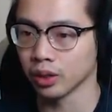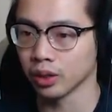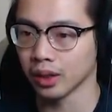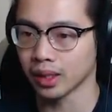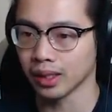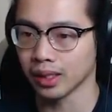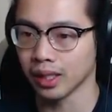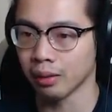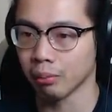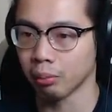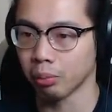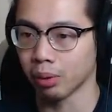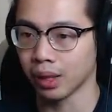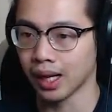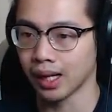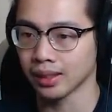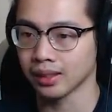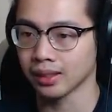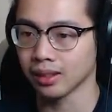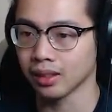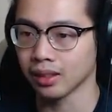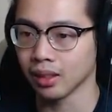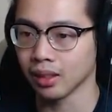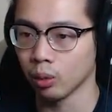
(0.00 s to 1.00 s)
drinking that
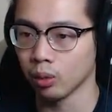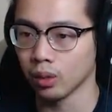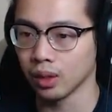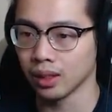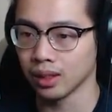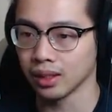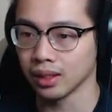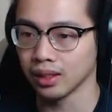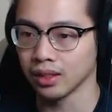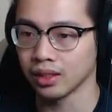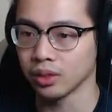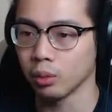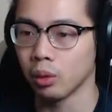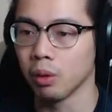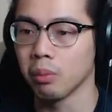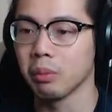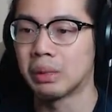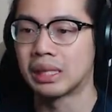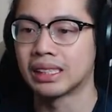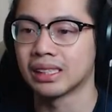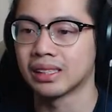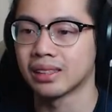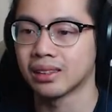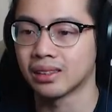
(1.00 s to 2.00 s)
Bloxy Cola unless you want
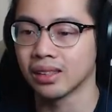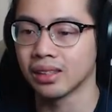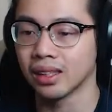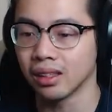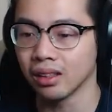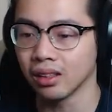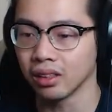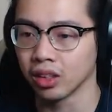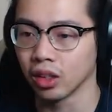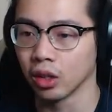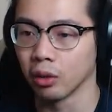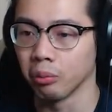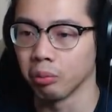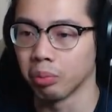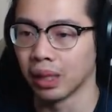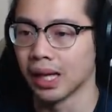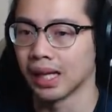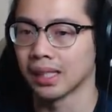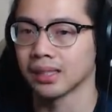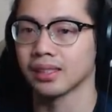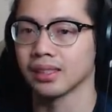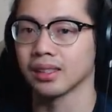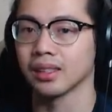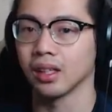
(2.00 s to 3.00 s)
me to steal your
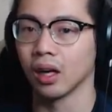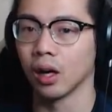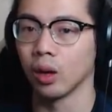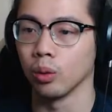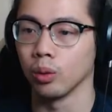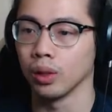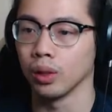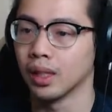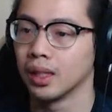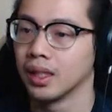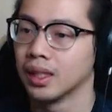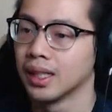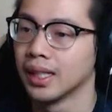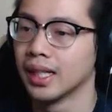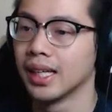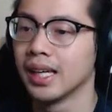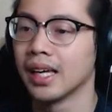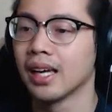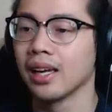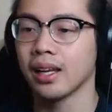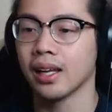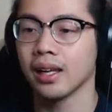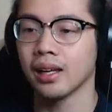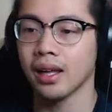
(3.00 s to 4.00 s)
Bloxy Cola.
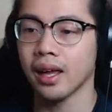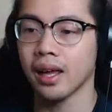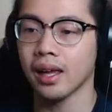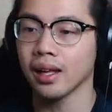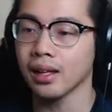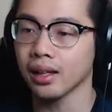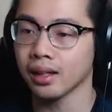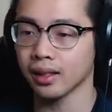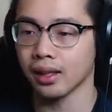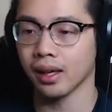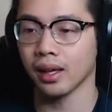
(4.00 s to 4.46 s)
And in any